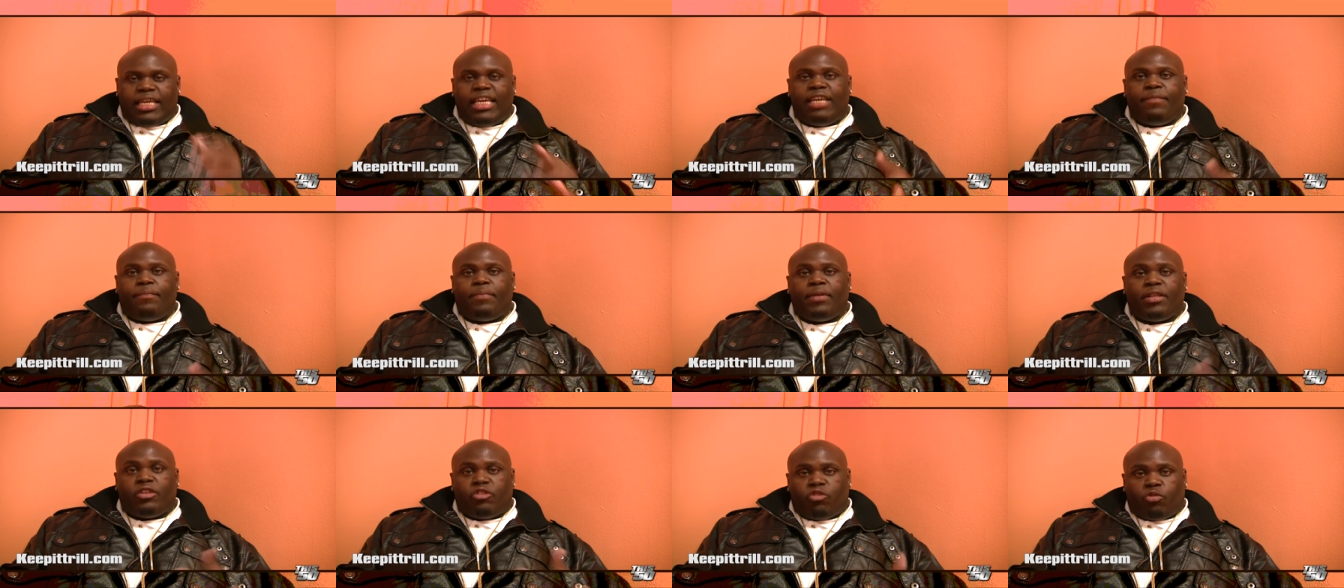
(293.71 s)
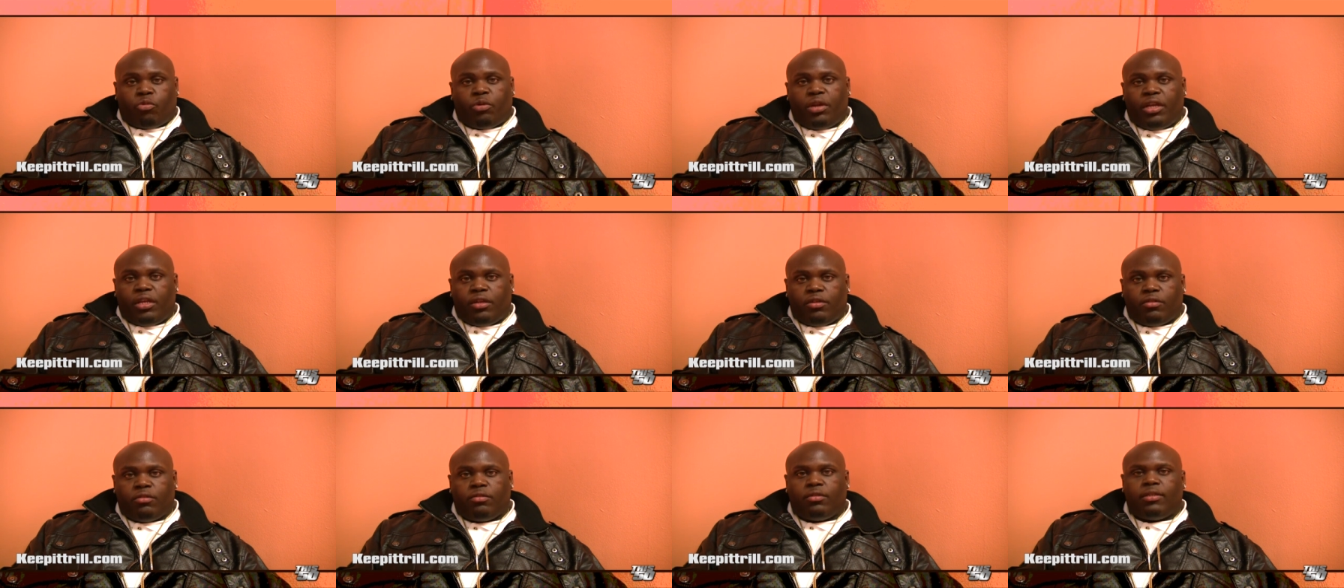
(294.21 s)
keep it
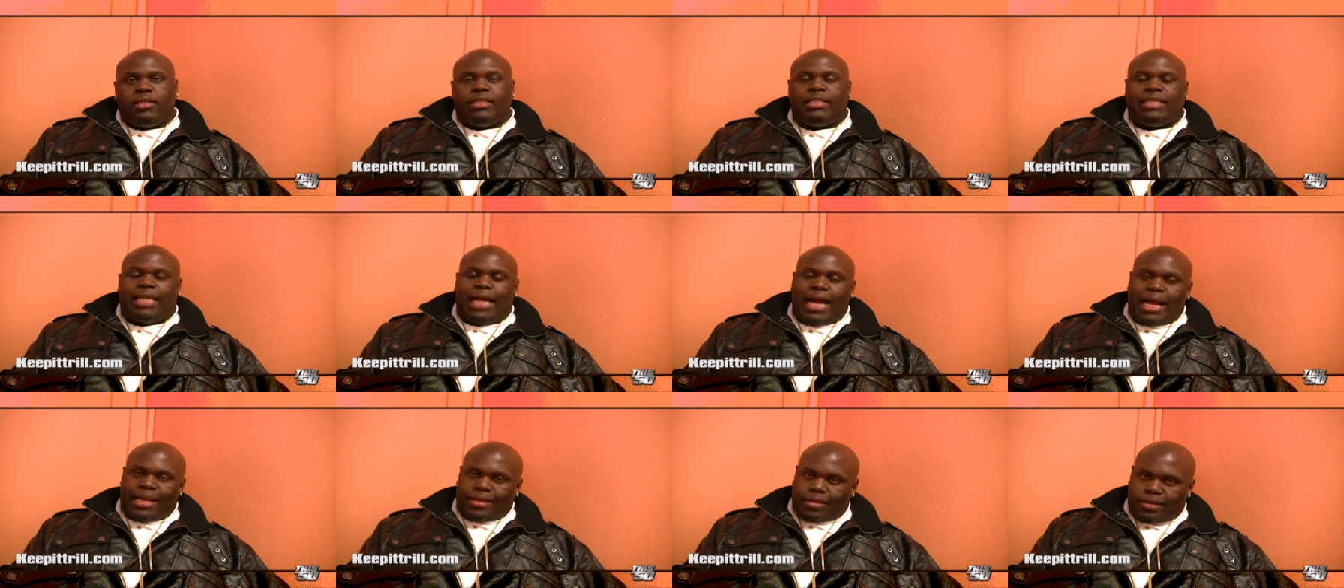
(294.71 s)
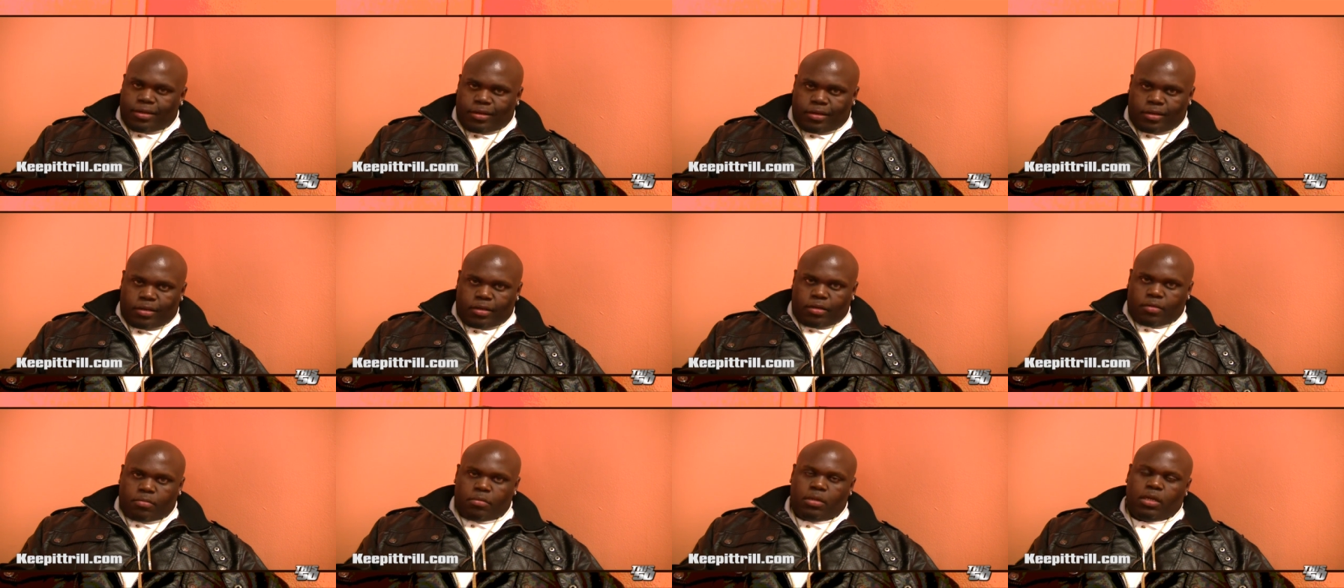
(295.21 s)
trio dot
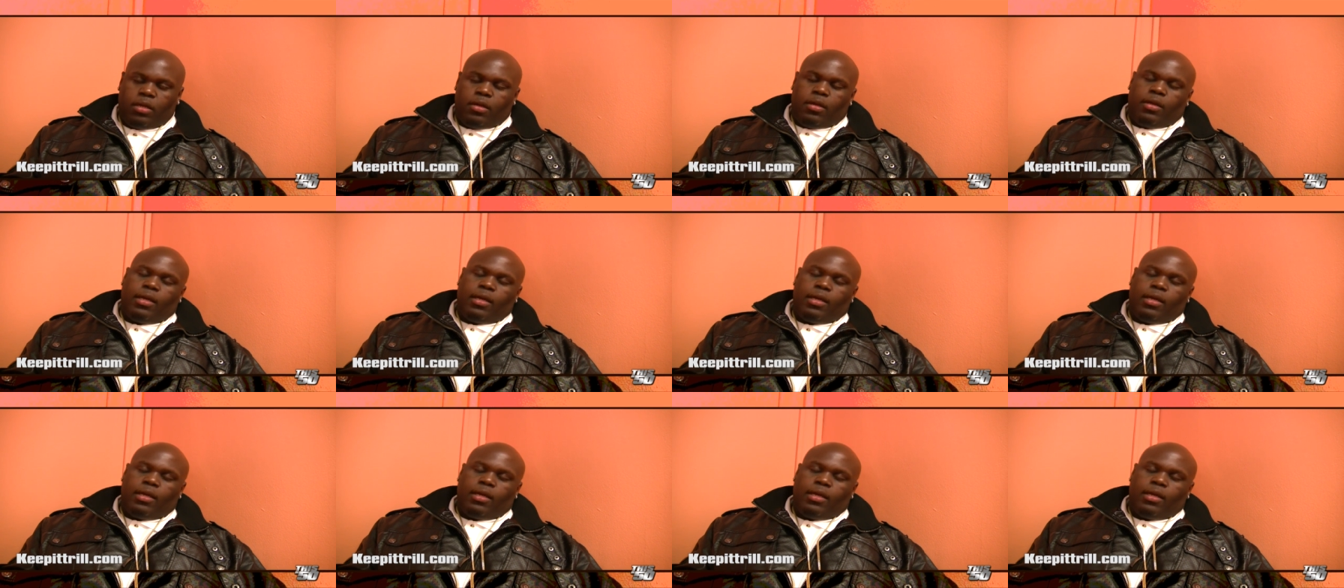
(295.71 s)
com,